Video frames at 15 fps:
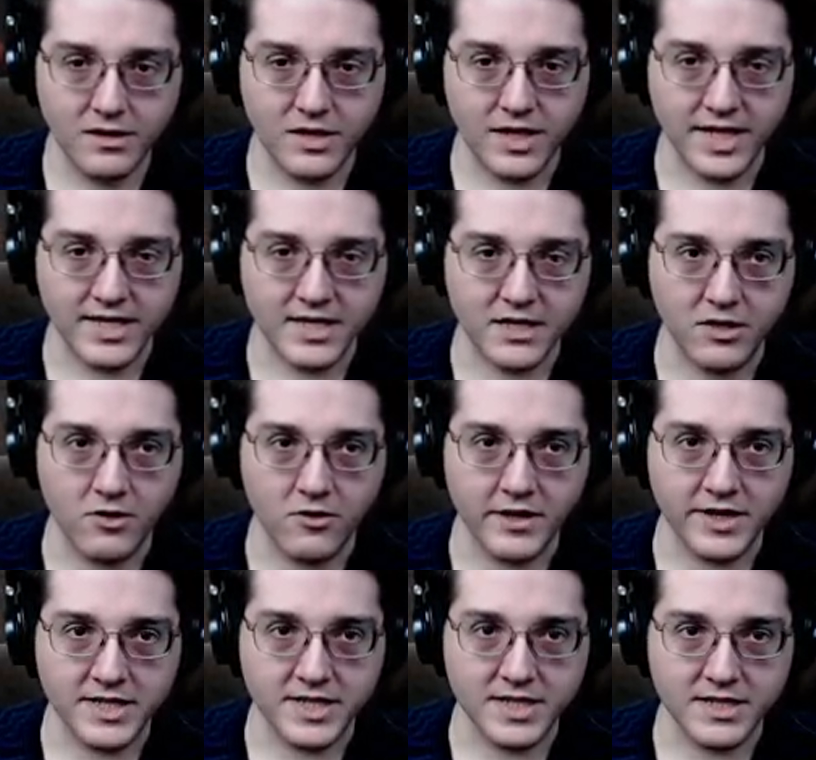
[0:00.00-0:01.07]
Yes,
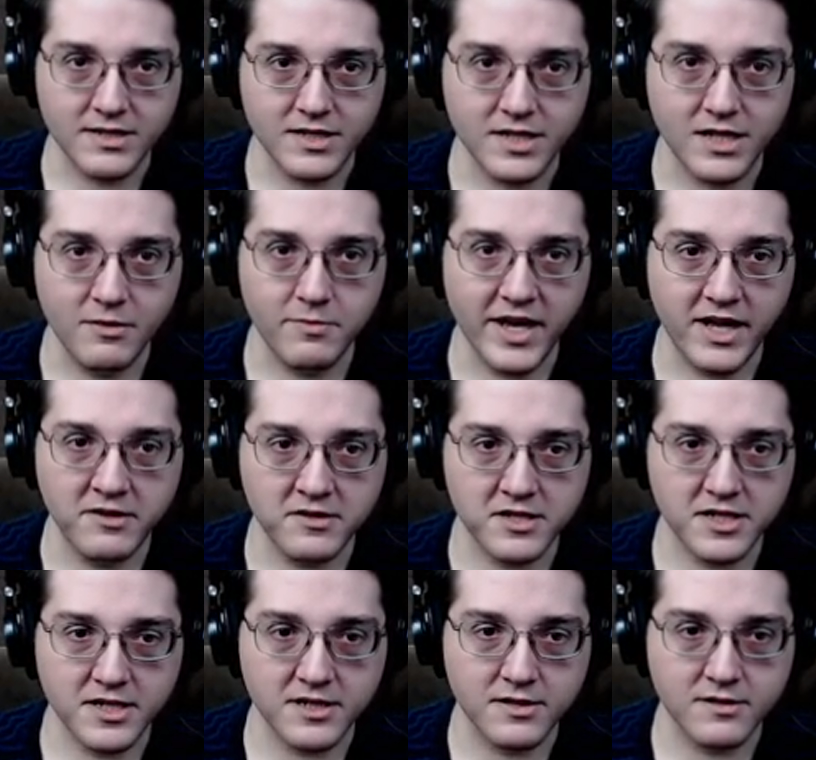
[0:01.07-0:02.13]
glorious. The
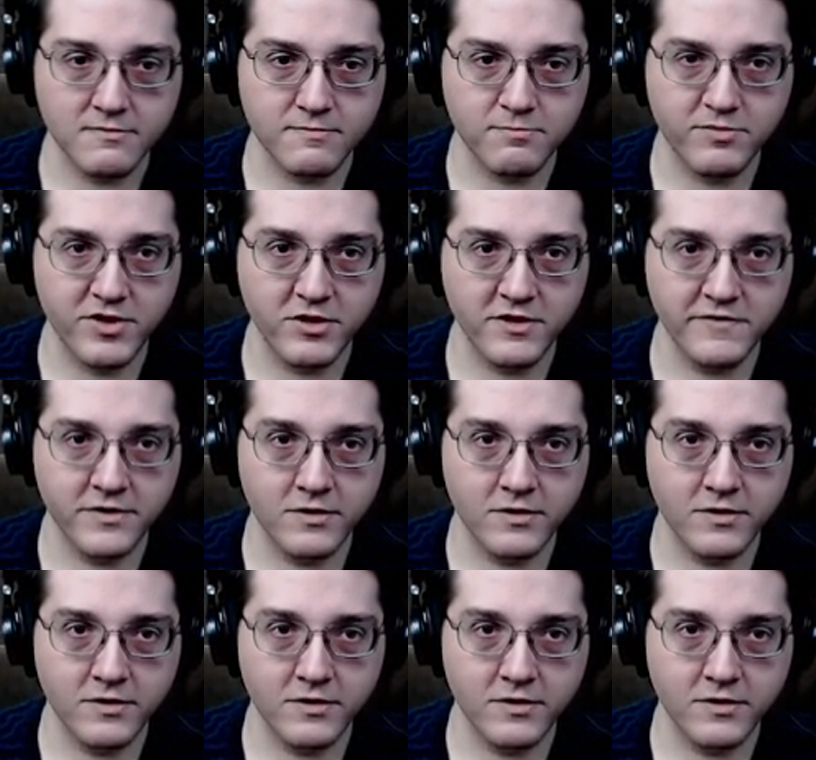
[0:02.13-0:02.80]
belt. Beautiful,